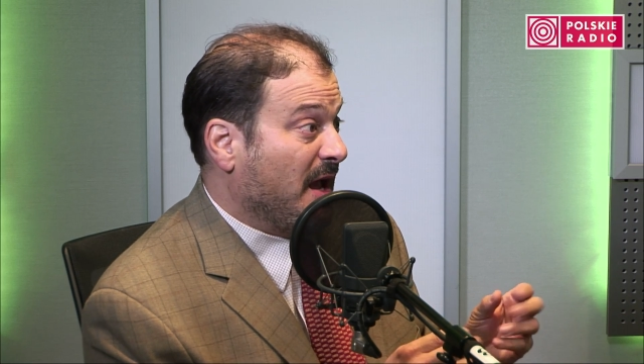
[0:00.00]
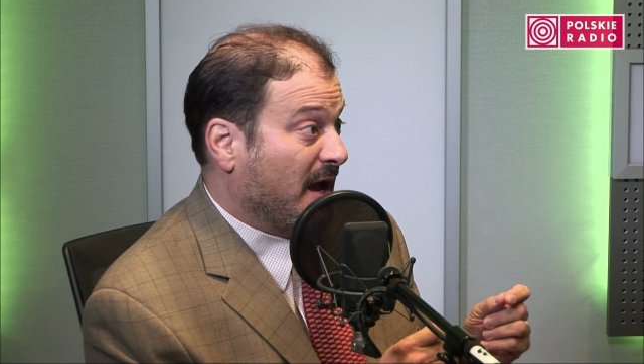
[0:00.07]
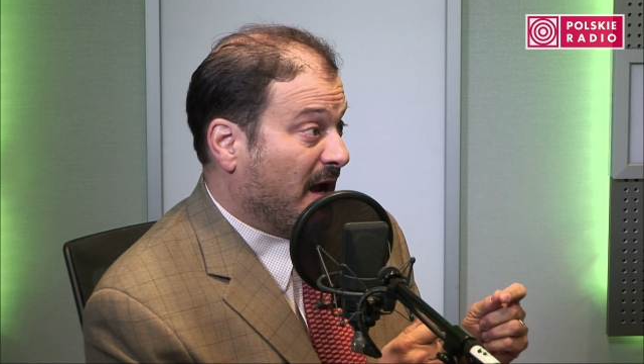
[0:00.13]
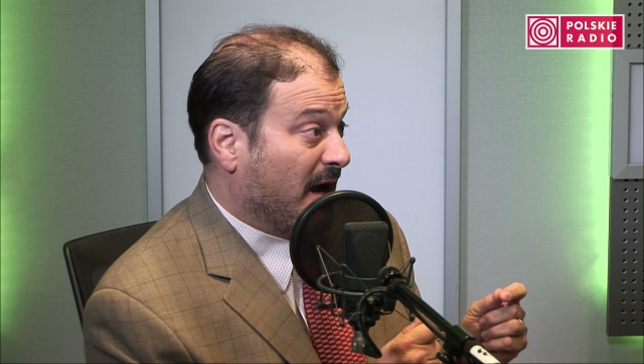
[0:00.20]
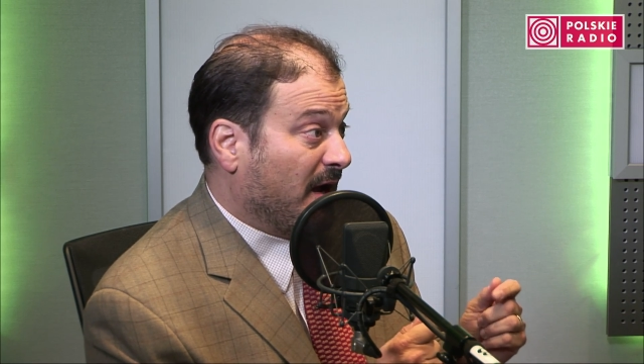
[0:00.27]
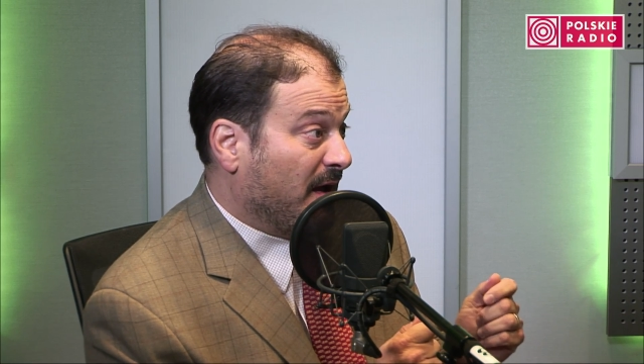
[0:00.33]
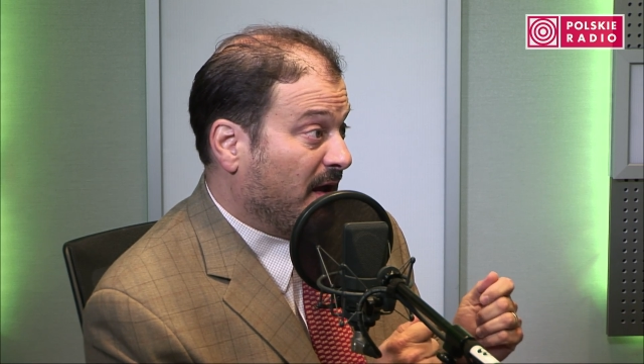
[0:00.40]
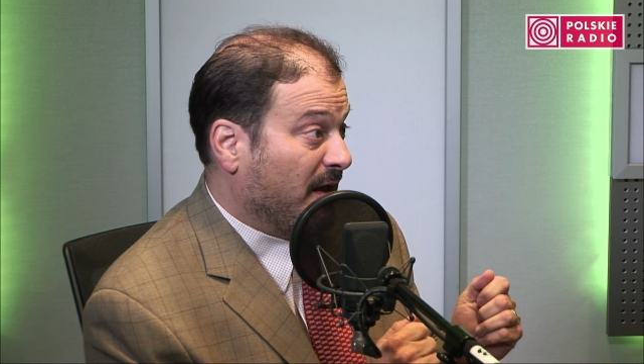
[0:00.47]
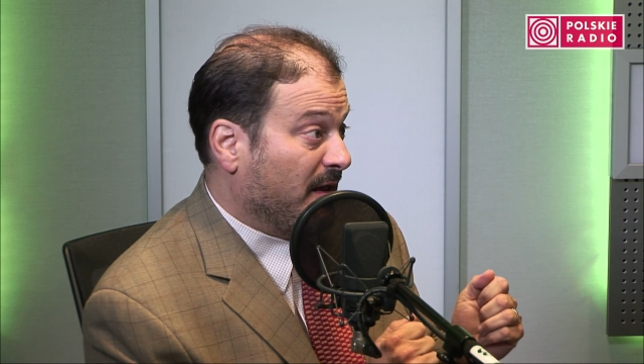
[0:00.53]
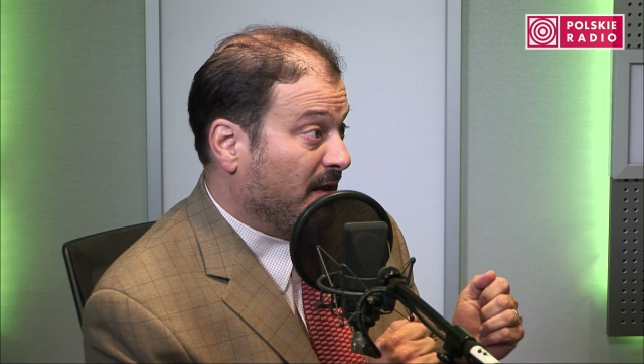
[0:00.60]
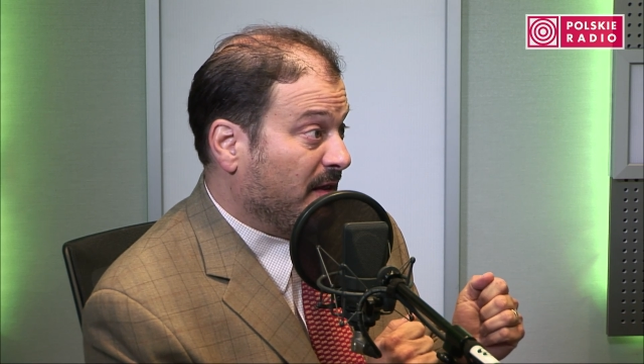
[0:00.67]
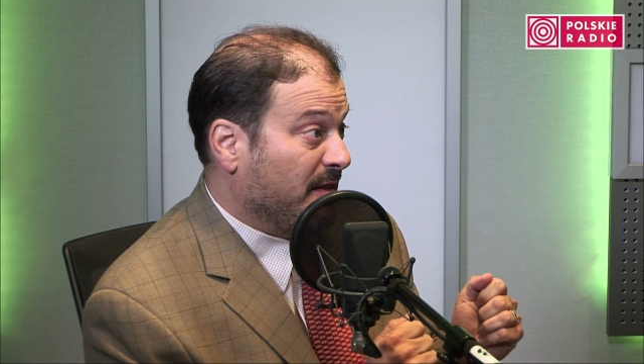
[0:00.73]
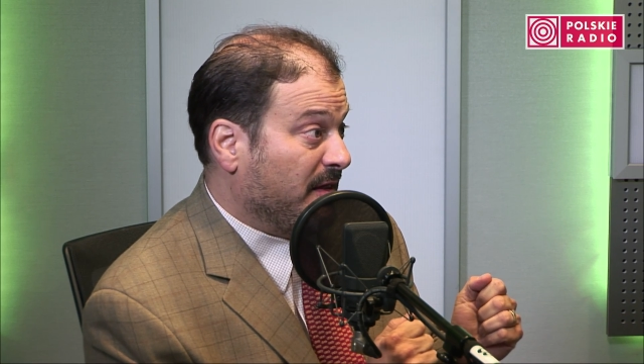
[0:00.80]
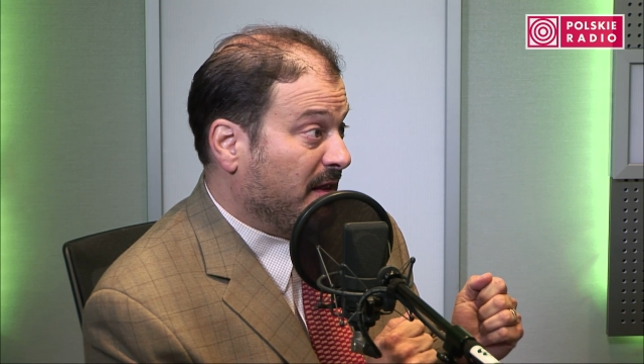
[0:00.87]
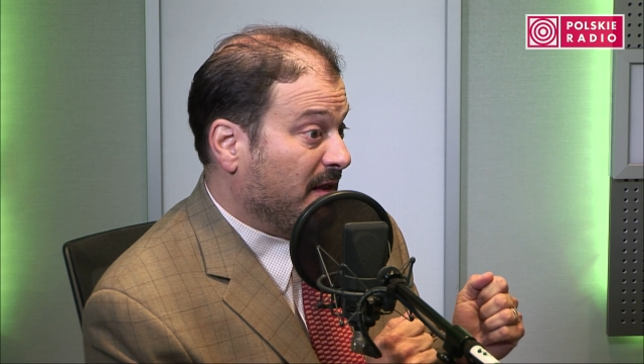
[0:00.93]

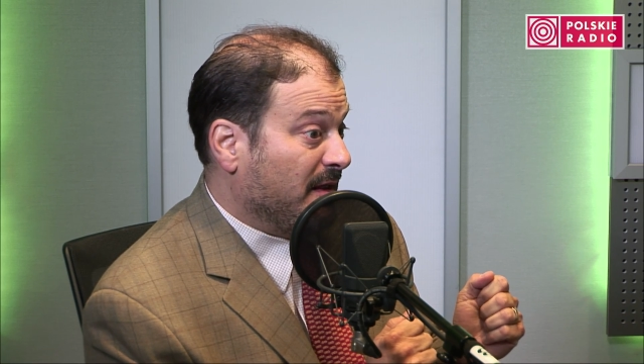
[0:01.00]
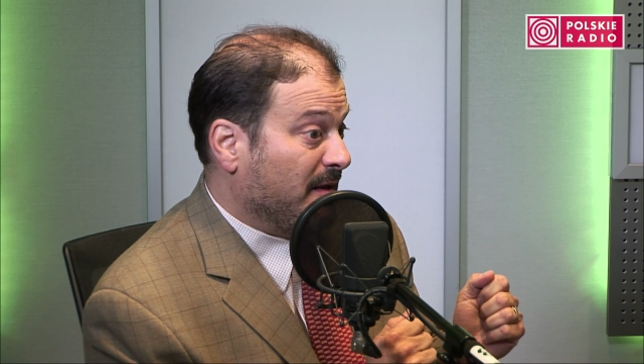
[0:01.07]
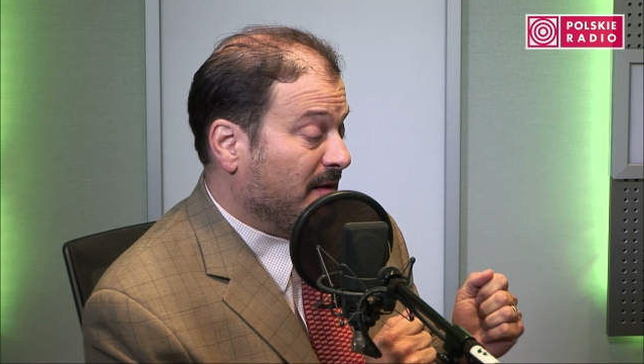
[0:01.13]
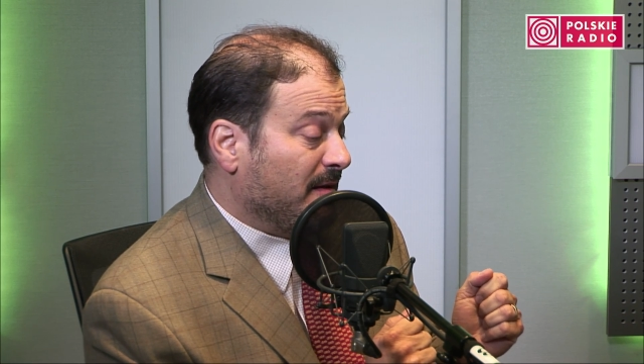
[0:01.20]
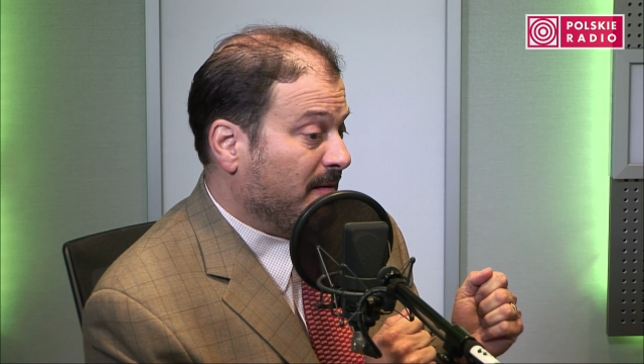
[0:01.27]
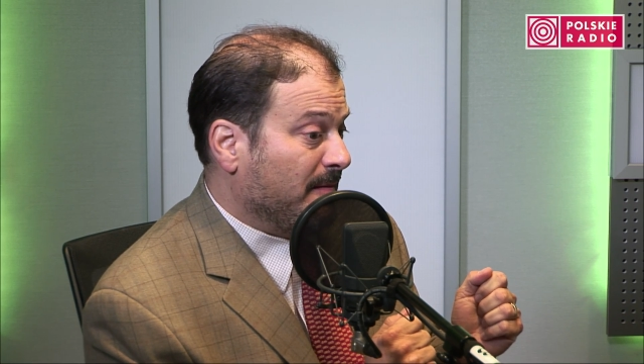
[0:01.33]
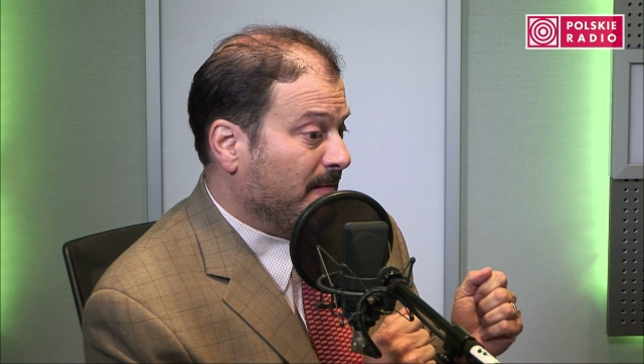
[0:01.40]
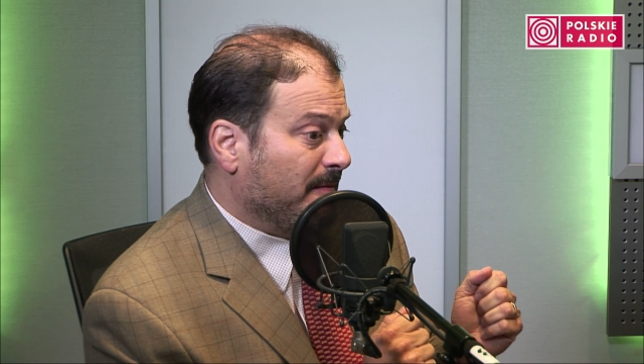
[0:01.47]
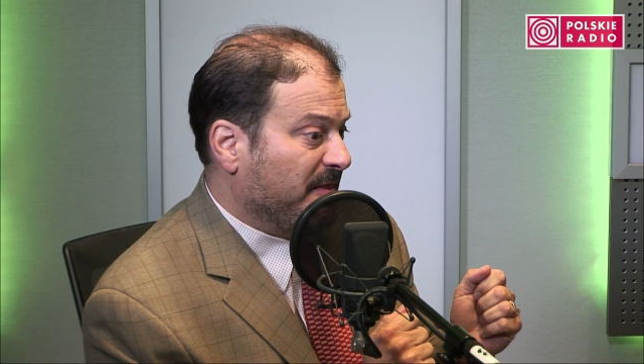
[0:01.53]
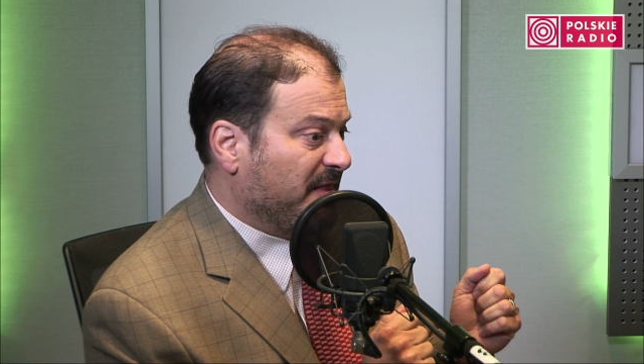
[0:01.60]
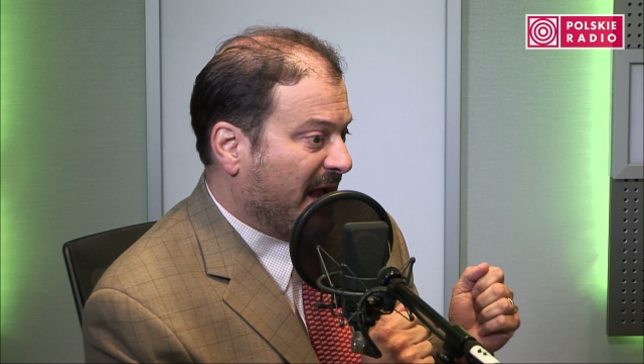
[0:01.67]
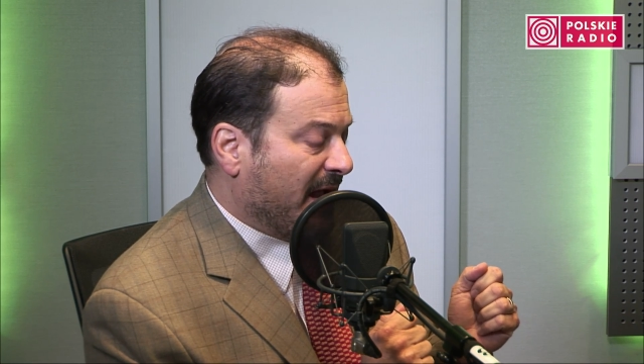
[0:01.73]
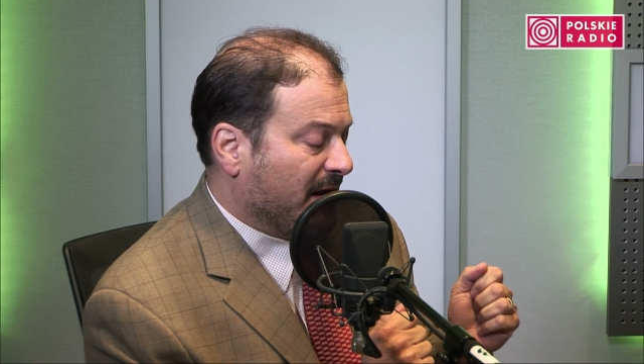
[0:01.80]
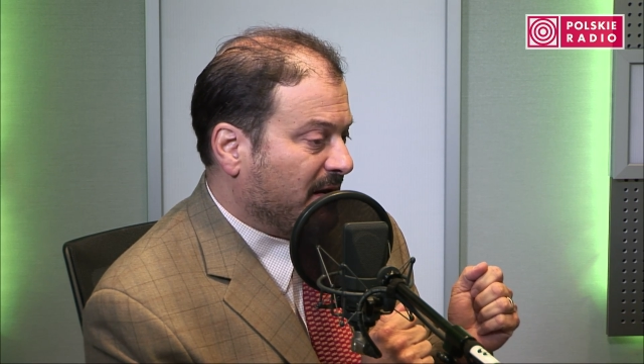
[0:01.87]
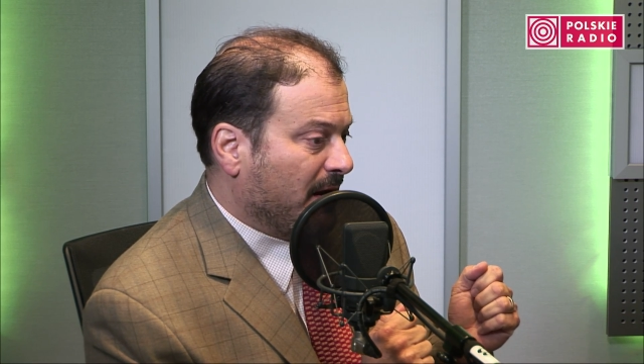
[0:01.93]

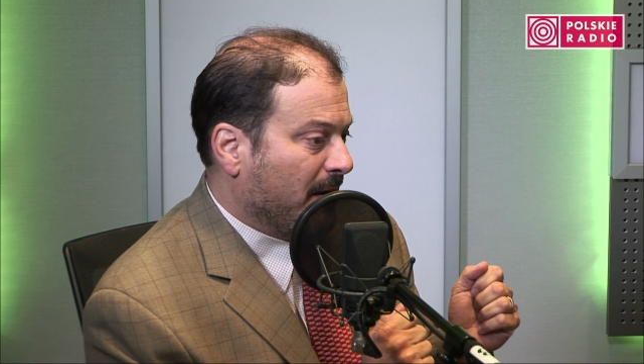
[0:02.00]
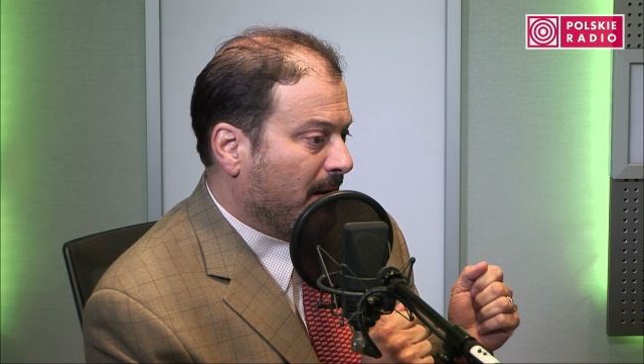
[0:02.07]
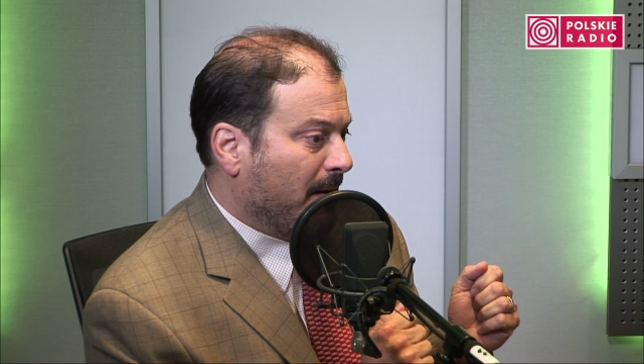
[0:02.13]
that